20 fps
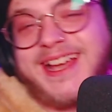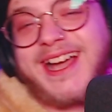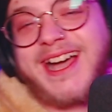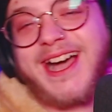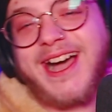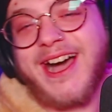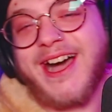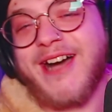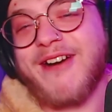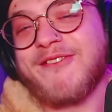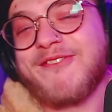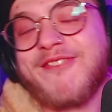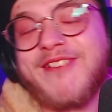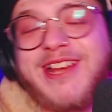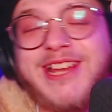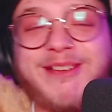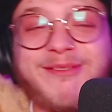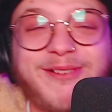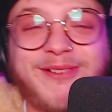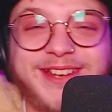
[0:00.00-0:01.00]
I
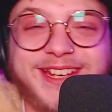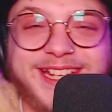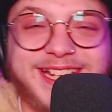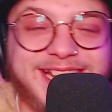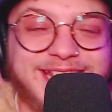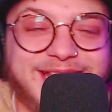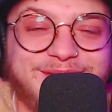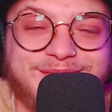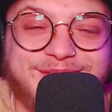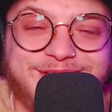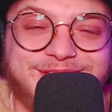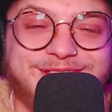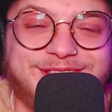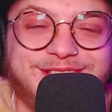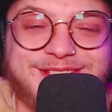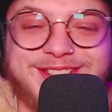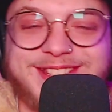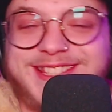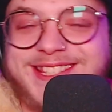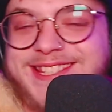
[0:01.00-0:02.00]
really want to give you
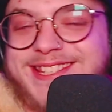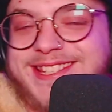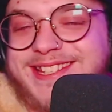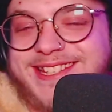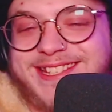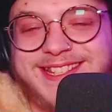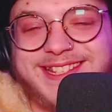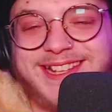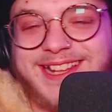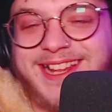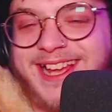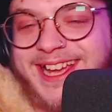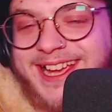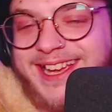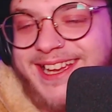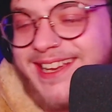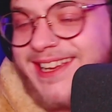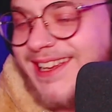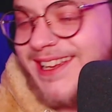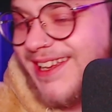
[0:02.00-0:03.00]
deeds. Like,
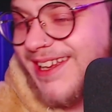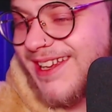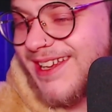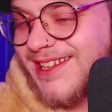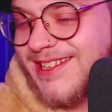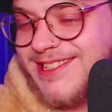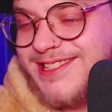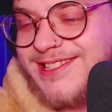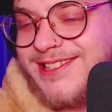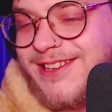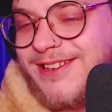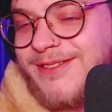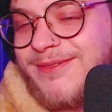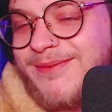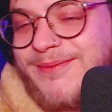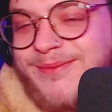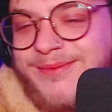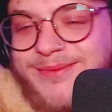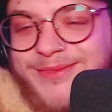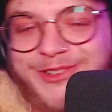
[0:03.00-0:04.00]

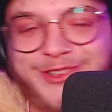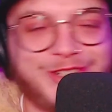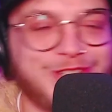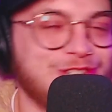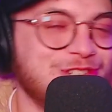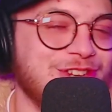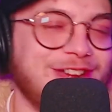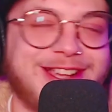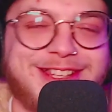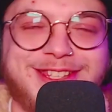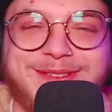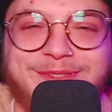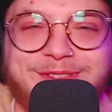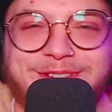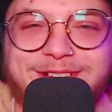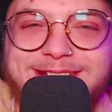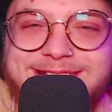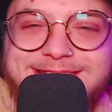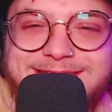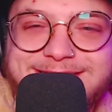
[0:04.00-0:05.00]
some constructive
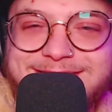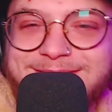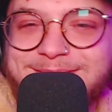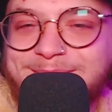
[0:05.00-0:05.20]
criticism,